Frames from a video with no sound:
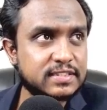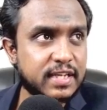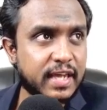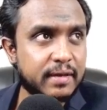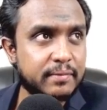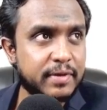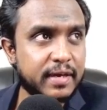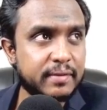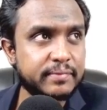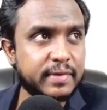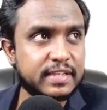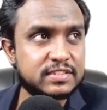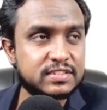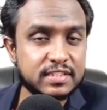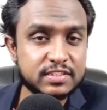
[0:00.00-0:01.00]
ABM
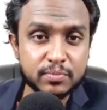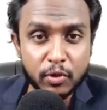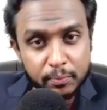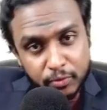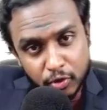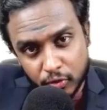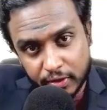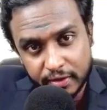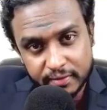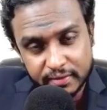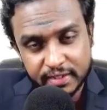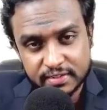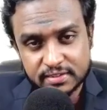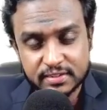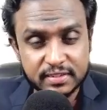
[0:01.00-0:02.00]
is more broad.
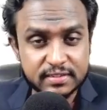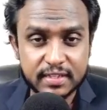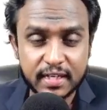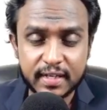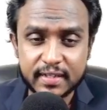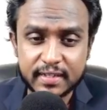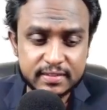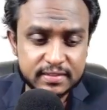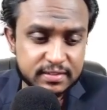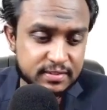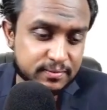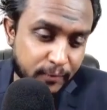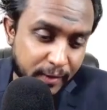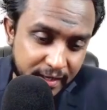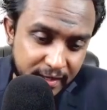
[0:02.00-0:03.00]
It's
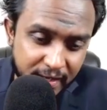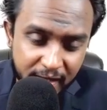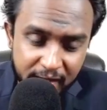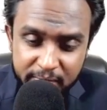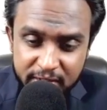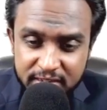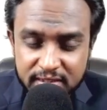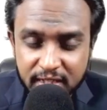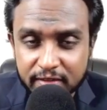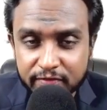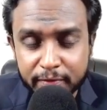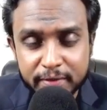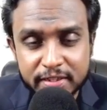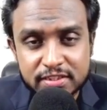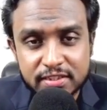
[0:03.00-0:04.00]
when ABC
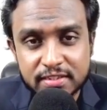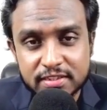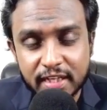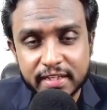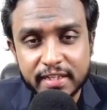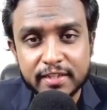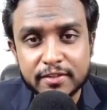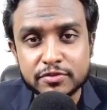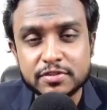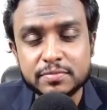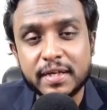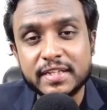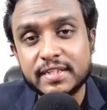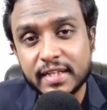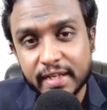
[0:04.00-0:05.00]
information is getting used by
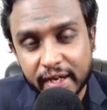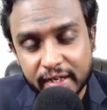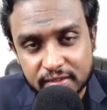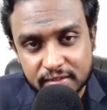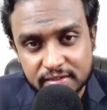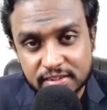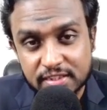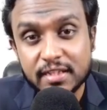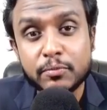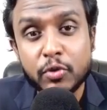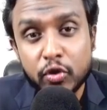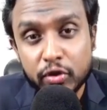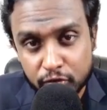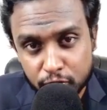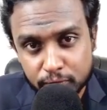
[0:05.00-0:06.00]
the directors in the
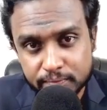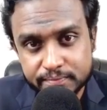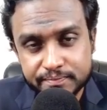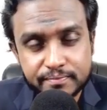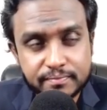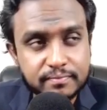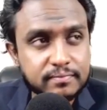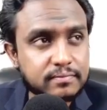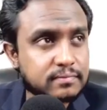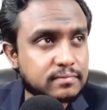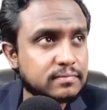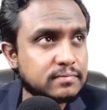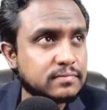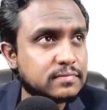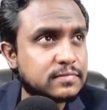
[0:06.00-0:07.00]
boardroom.
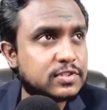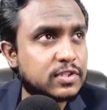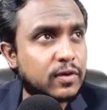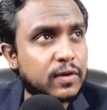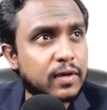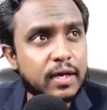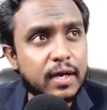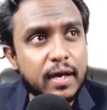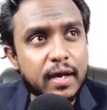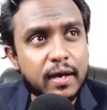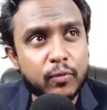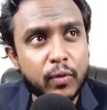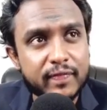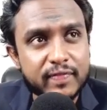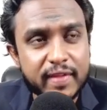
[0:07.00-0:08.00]
So
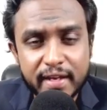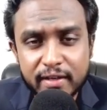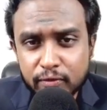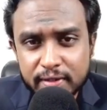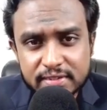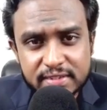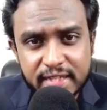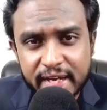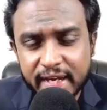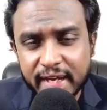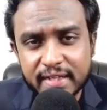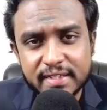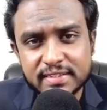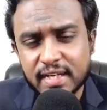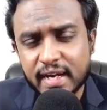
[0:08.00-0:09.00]
what they do is they can
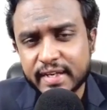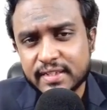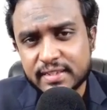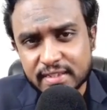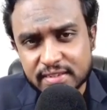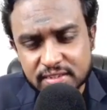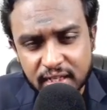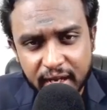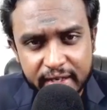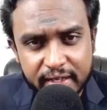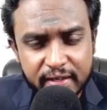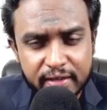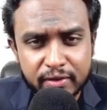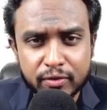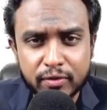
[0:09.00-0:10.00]
decide things like
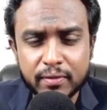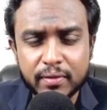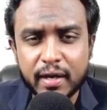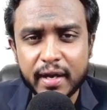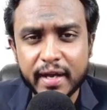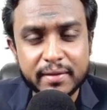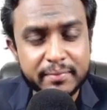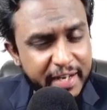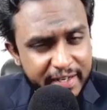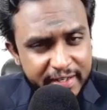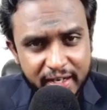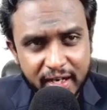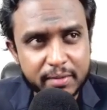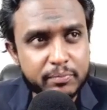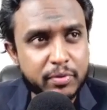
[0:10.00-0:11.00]

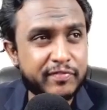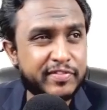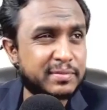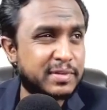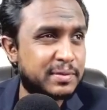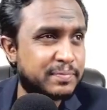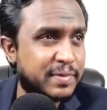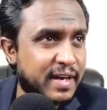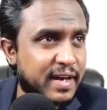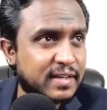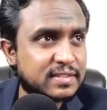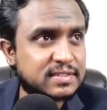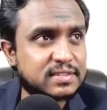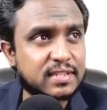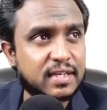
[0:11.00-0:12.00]
eliminating unprofitable
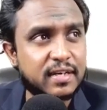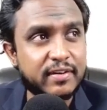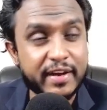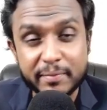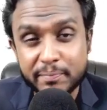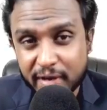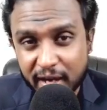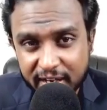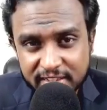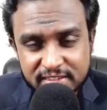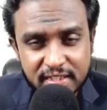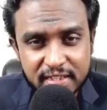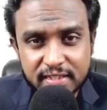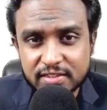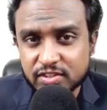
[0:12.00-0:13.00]
products,
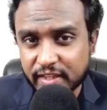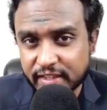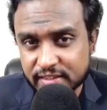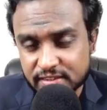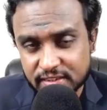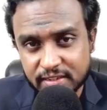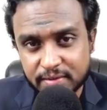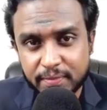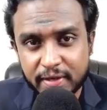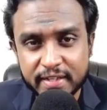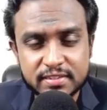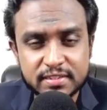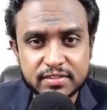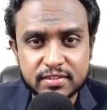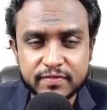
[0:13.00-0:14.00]
repricing, changing the
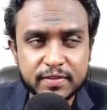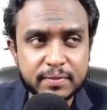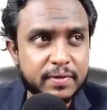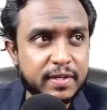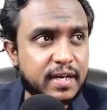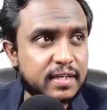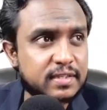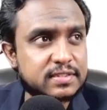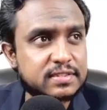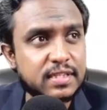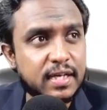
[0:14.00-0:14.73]
prices of the products,